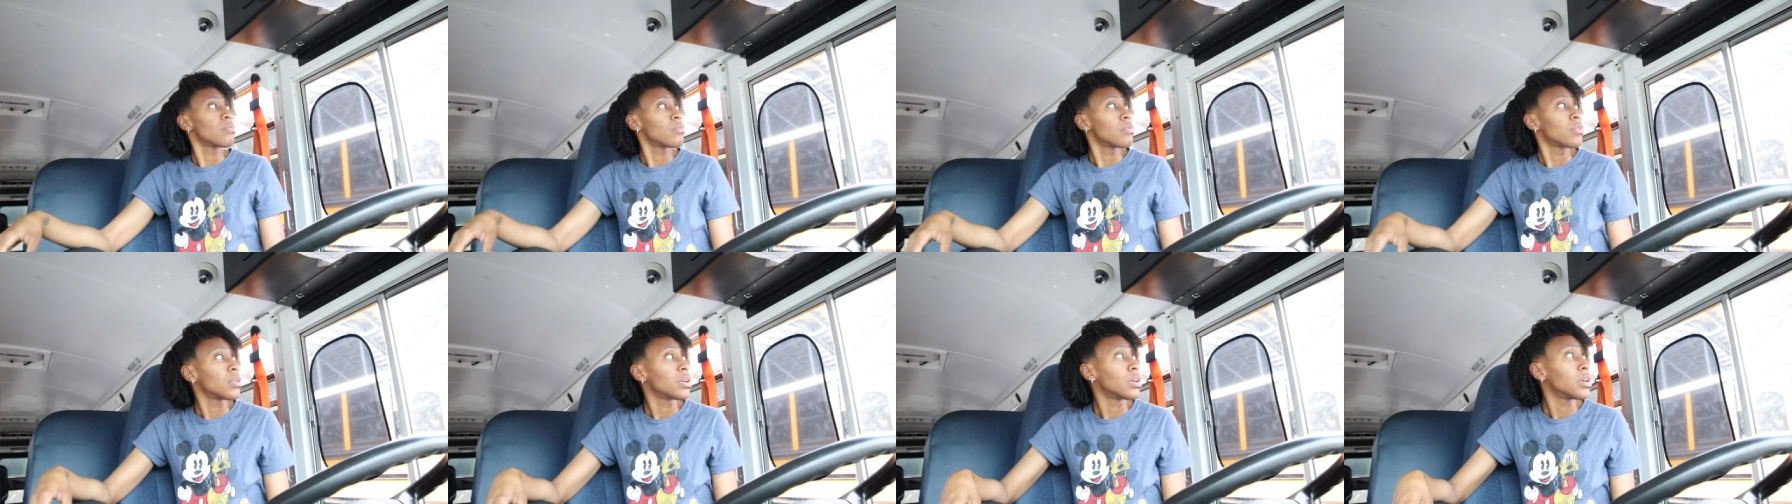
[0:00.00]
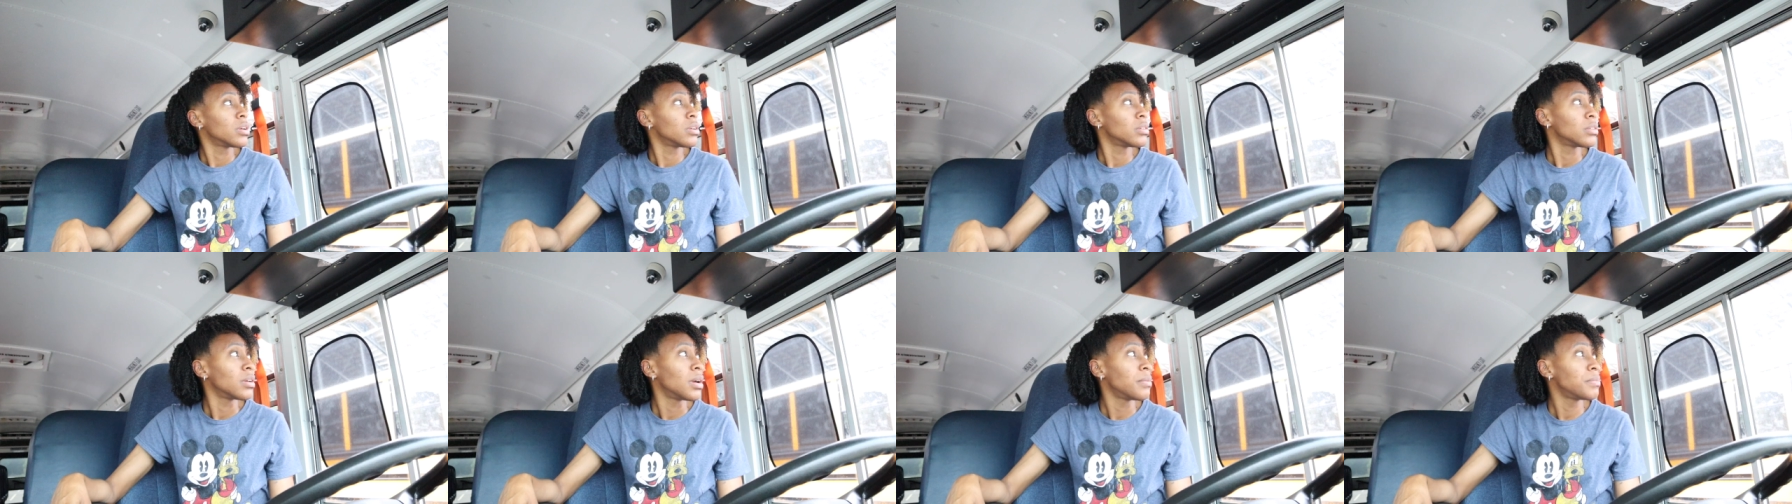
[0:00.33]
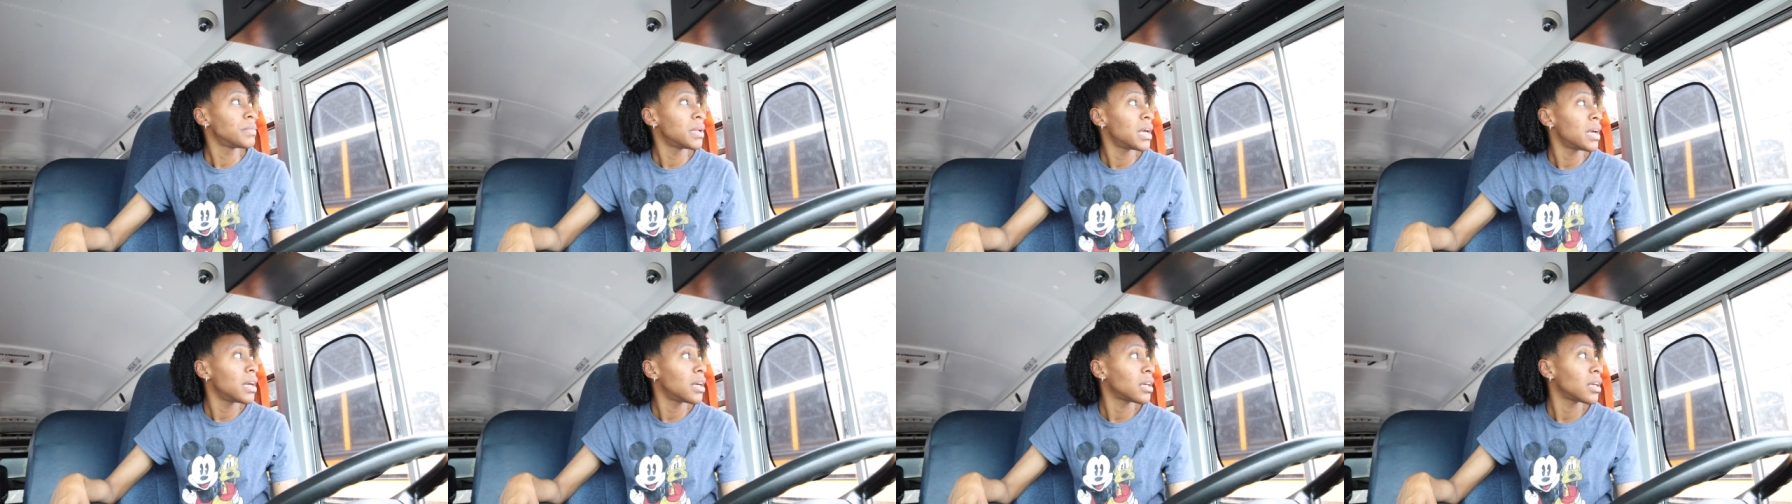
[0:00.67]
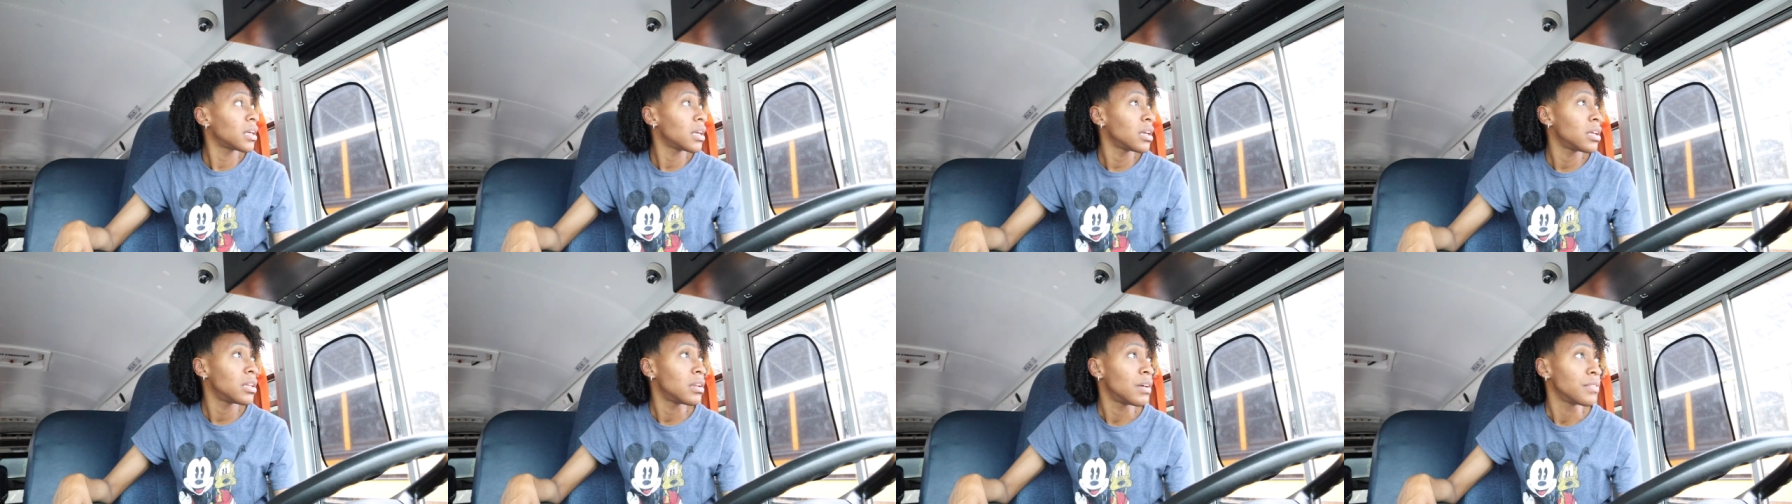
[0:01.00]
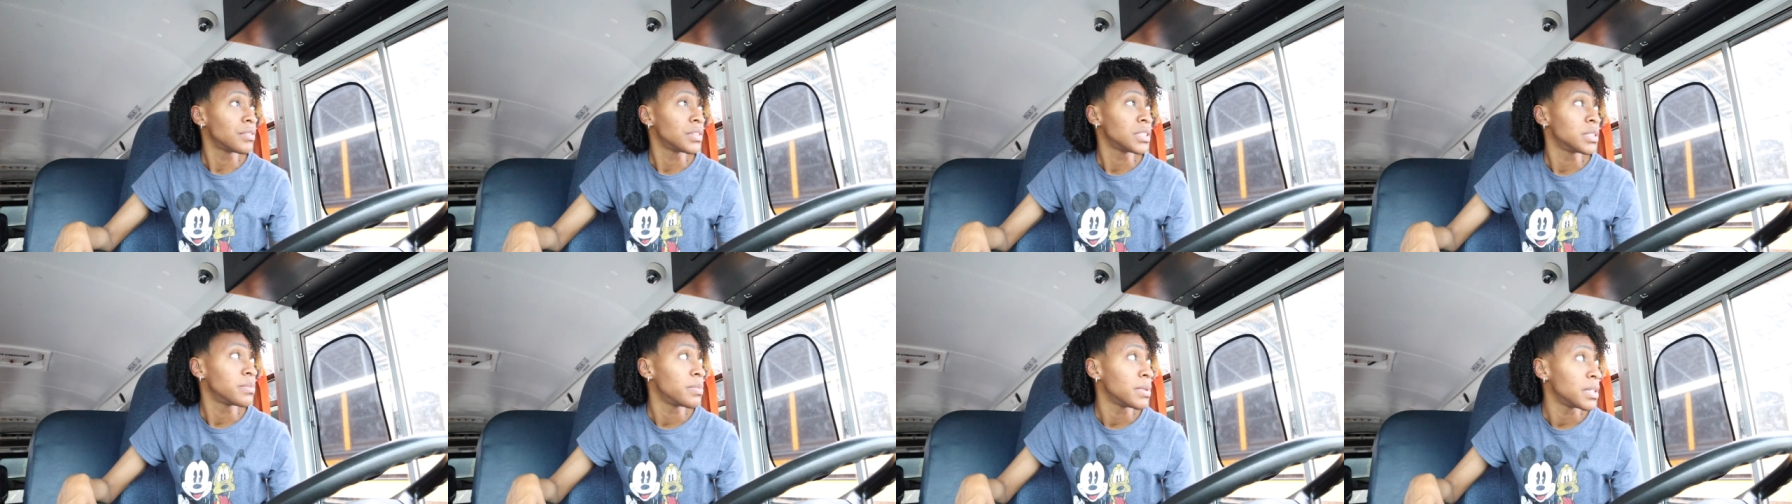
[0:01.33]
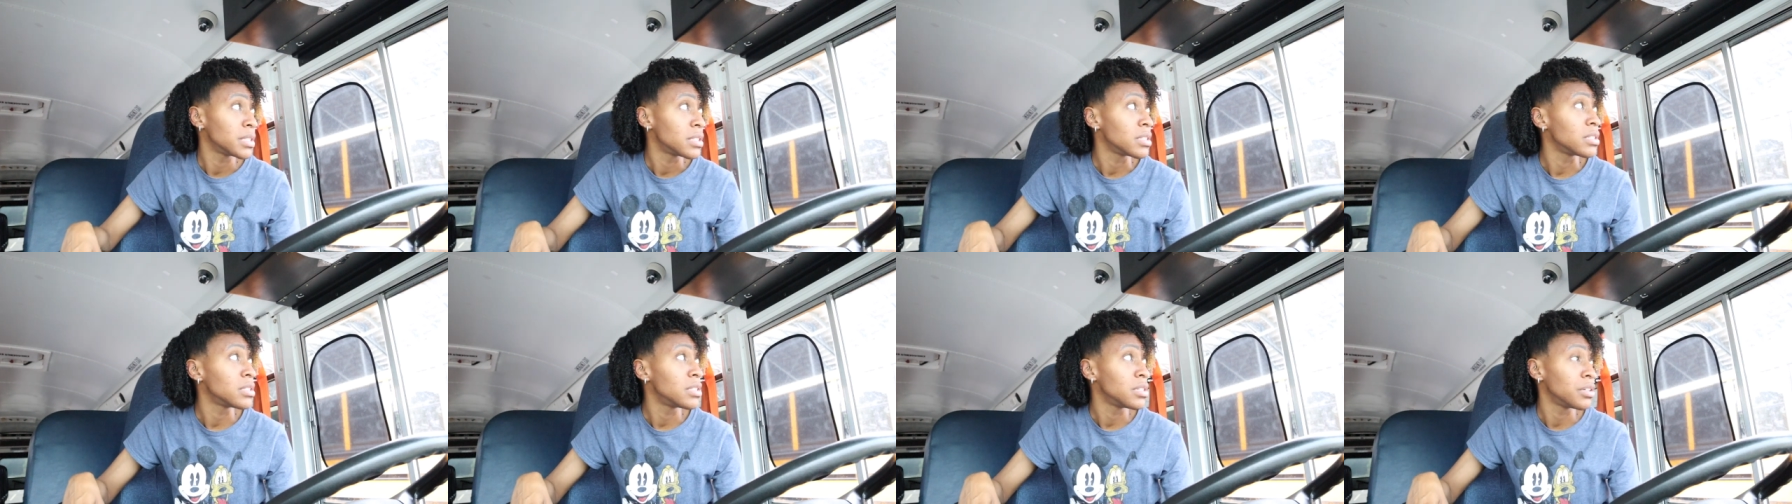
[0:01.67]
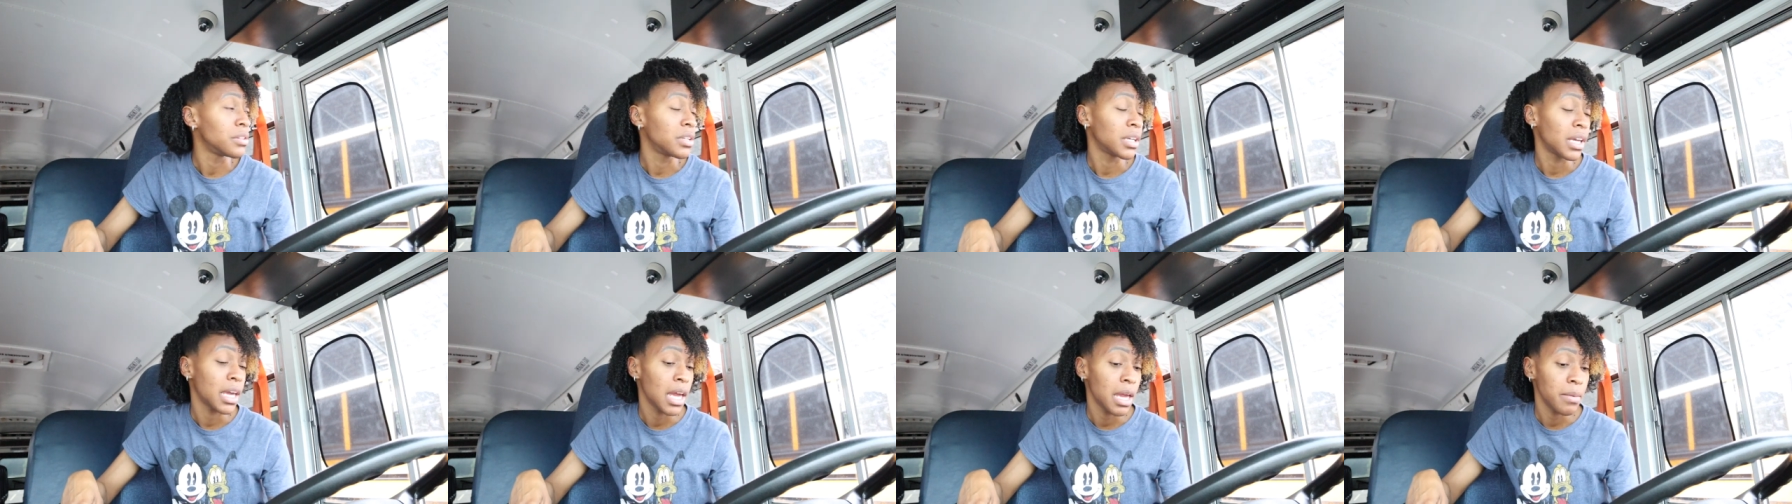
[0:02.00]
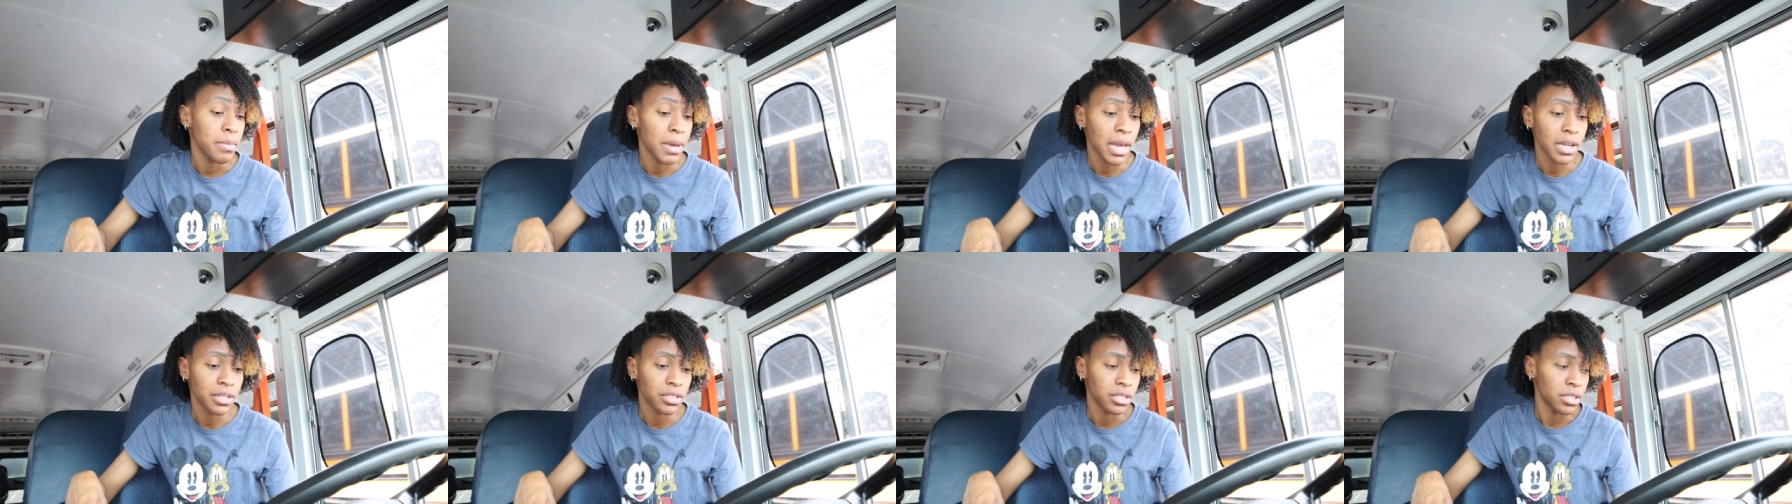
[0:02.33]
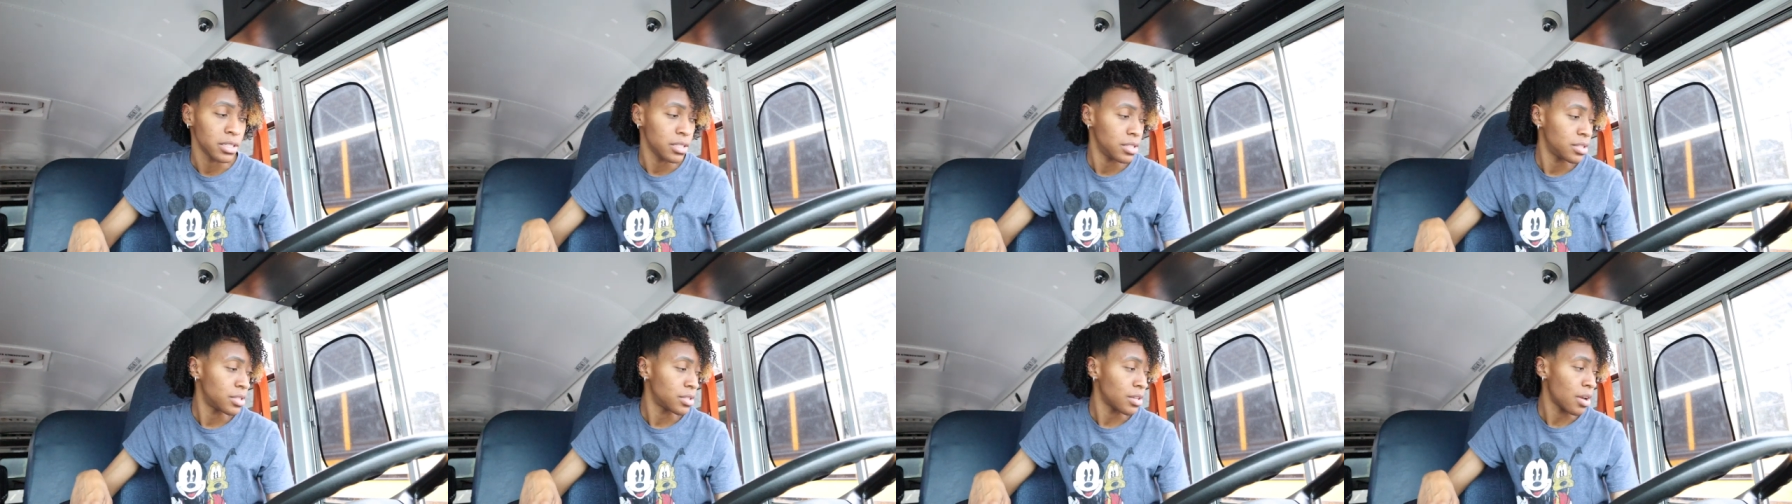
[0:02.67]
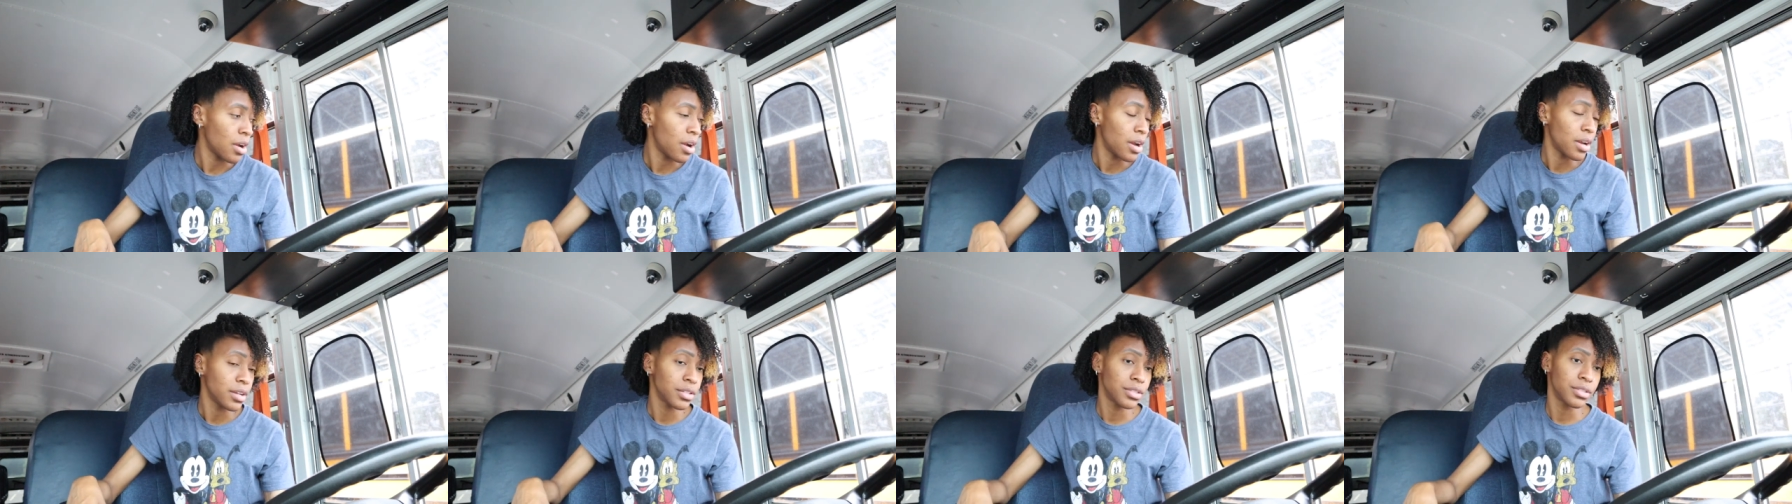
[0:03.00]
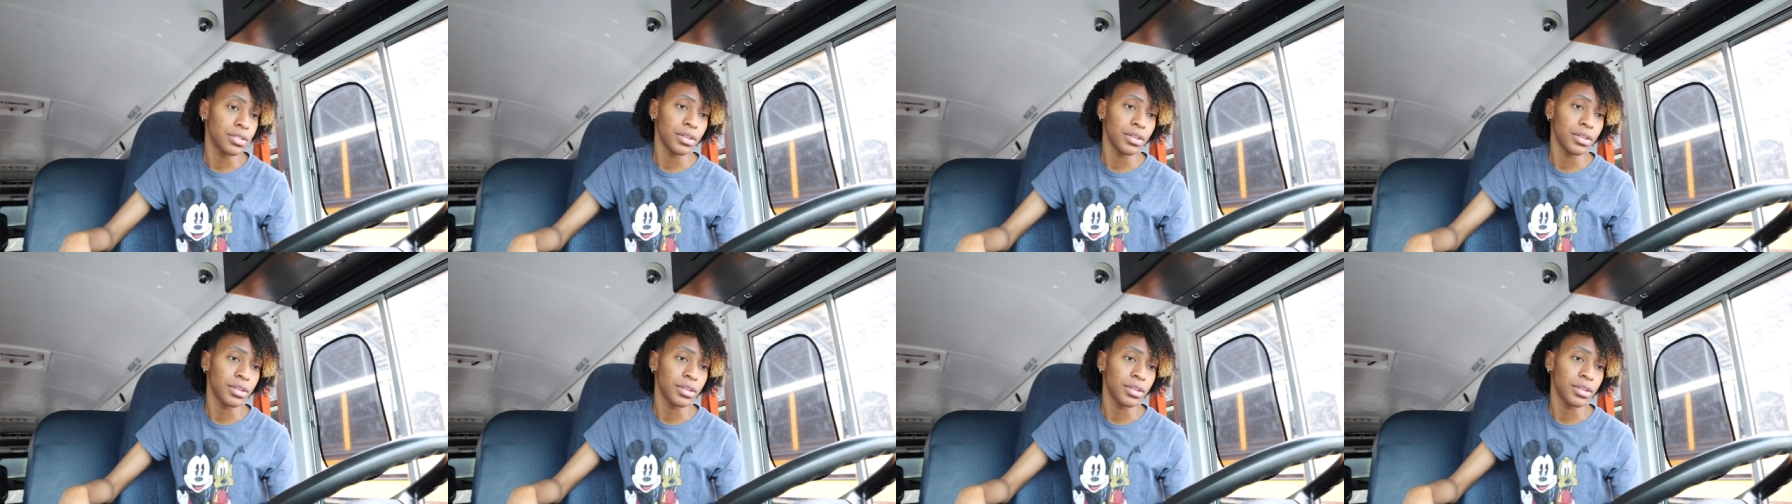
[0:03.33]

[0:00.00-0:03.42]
But I'm not getting off this bus until the game actually starts,